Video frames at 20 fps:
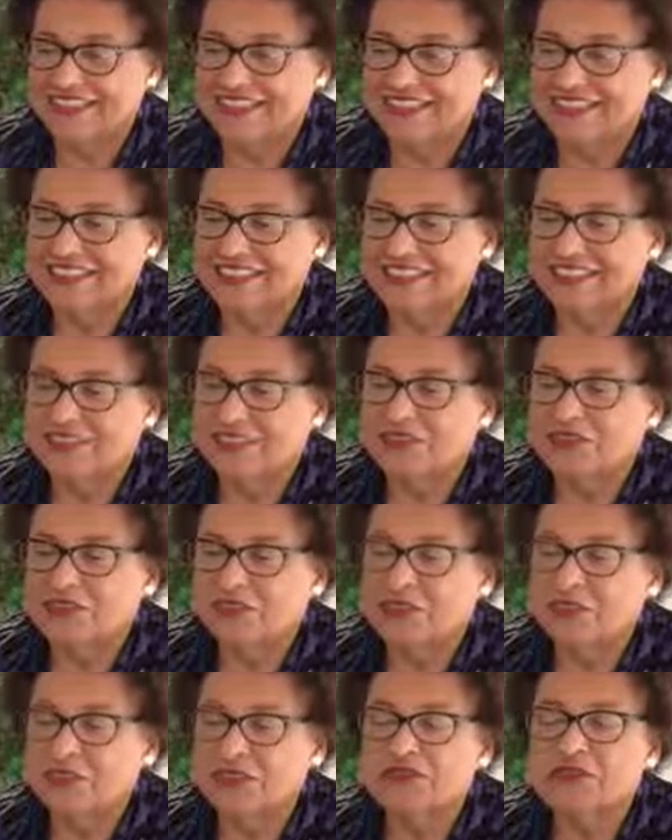The
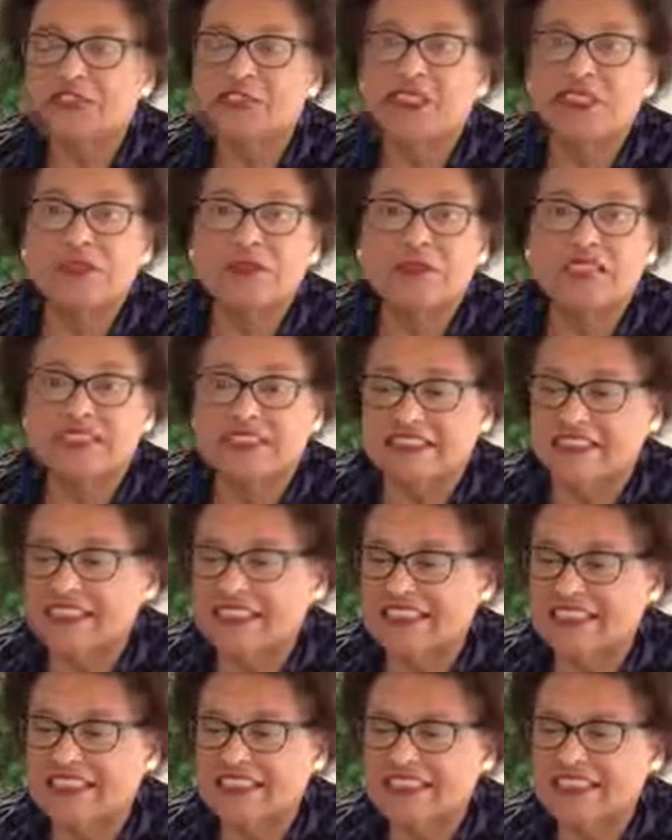affirmative statement is,
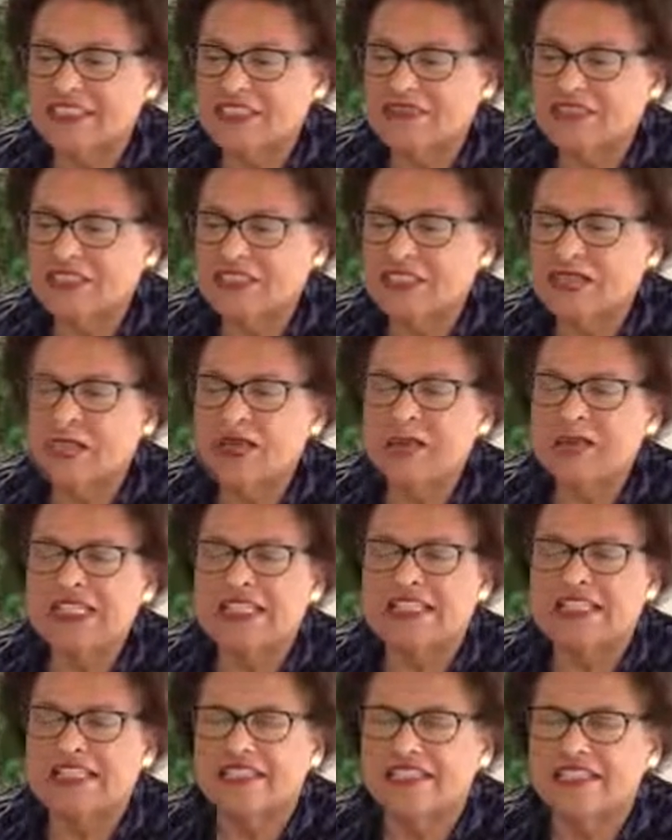I live in
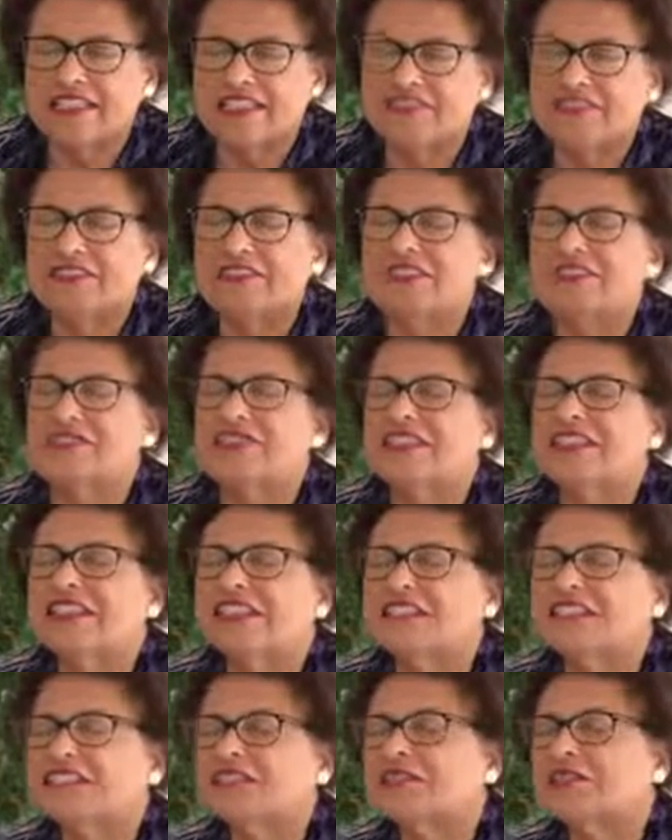harmony with divine